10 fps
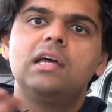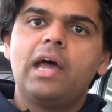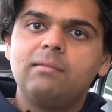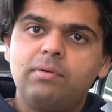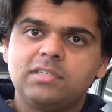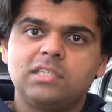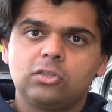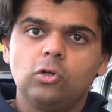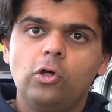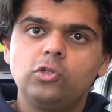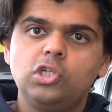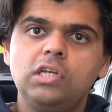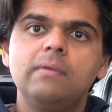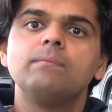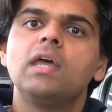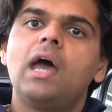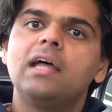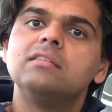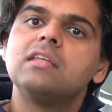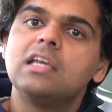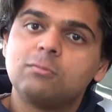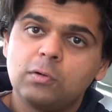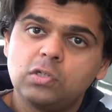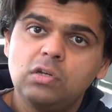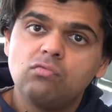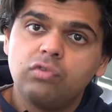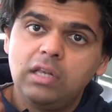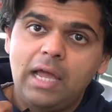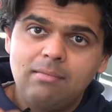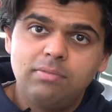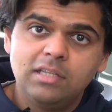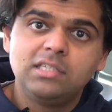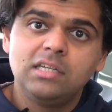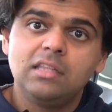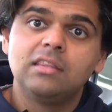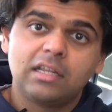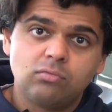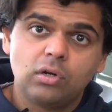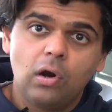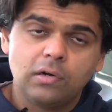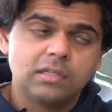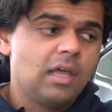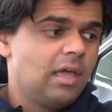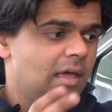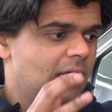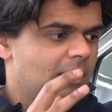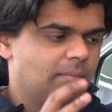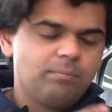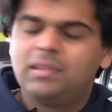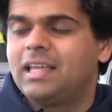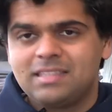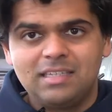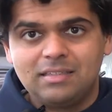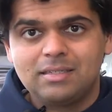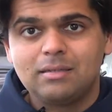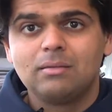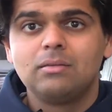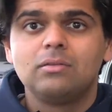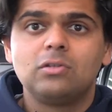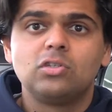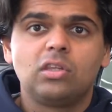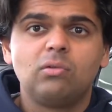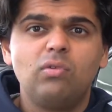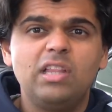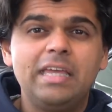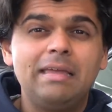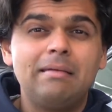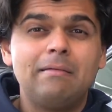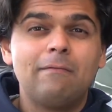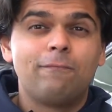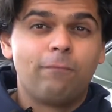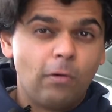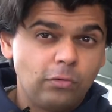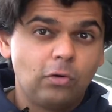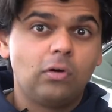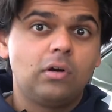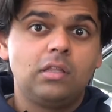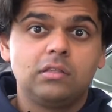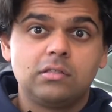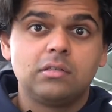and best technology, and especially reliability in that regard. But that's it. There's nothing really further in